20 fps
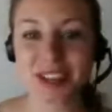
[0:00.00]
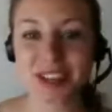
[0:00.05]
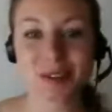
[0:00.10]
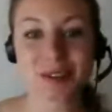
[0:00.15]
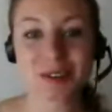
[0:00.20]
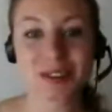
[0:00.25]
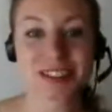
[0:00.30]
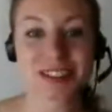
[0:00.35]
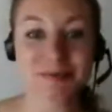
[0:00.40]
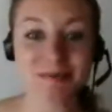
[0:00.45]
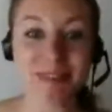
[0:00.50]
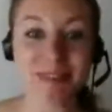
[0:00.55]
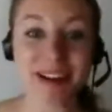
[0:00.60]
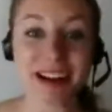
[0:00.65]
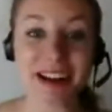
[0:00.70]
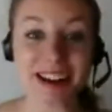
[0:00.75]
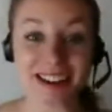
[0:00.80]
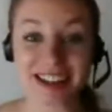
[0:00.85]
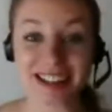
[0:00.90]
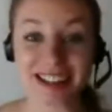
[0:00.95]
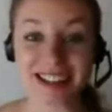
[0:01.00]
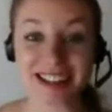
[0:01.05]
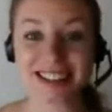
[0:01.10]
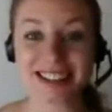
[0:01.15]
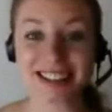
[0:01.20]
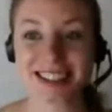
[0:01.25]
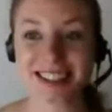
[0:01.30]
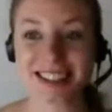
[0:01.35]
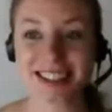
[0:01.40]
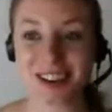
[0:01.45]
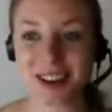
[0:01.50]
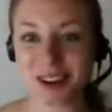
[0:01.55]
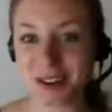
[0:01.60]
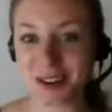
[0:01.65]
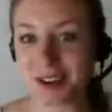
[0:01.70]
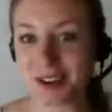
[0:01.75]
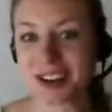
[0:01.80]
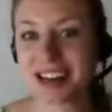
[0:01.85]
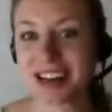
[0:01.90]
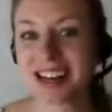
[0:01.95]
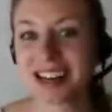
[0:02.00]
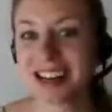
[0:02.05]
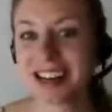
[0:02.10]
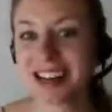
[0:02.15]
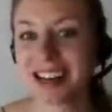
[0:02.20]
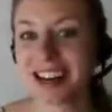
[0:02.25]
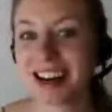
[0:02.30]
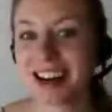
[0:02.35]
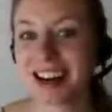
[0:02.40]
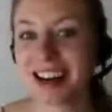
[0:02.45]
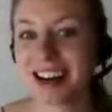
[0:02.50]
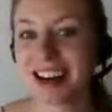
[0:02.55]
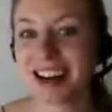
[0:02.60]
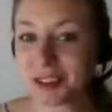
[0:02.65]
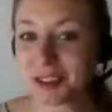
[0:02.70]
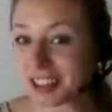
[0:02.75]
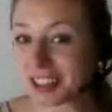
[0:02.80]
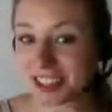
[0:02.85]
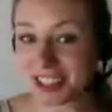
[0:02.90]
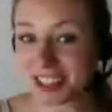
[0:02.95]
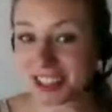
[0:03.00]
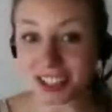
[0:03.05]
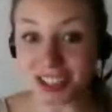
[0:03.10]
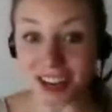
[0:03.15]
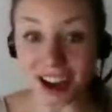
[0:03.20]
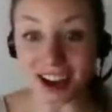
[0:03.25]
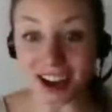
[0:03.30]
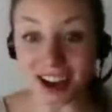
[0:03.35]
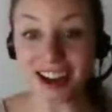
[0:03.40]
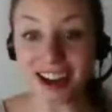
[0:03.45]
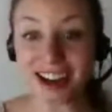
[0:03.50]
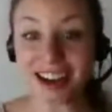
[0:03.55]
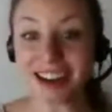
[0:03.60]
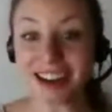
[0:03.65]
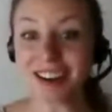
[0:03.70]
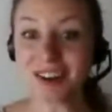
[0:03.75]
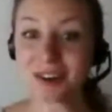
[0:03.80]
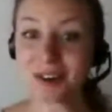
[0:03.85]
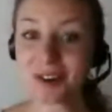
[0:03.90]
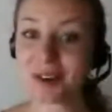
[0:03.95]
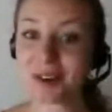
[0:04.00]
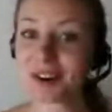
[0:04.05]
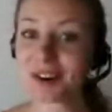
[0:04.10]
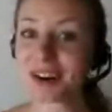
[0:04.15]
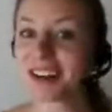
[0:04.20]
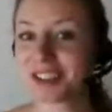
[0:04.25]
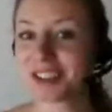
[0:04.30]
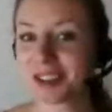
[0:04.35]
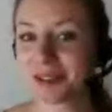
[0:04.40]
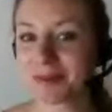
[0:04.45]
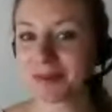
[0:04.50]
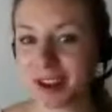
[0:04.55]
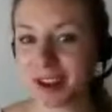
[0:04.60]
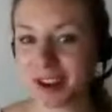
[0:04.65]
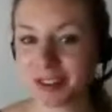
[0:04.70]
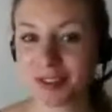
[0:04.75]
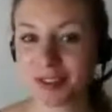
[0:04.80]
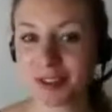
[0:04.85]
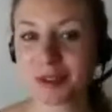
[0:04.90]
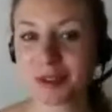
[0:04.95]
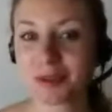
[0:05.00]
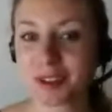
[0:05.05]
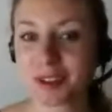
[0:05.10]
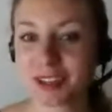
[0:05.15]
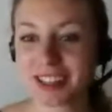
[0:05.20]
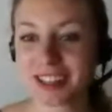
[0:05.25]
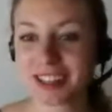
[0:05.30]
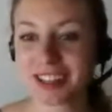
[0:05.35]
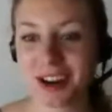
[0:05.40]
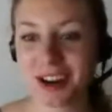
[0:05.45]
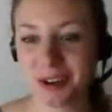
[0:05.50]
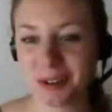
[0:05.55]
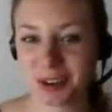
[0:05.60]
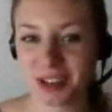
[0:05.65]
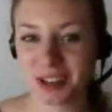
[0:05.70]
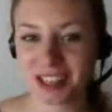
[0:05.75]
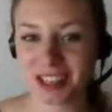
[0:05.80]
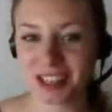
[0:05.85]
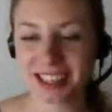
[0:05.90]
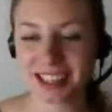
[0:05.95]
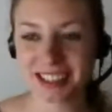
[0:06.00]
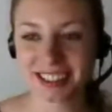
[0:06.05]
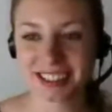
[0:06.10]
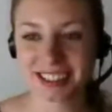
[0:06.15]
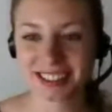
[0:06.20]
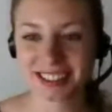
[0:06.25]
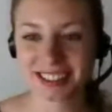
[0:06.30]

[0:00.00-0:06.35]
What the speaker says: he was embarrassed. So are you just shy or is your microphone really not working?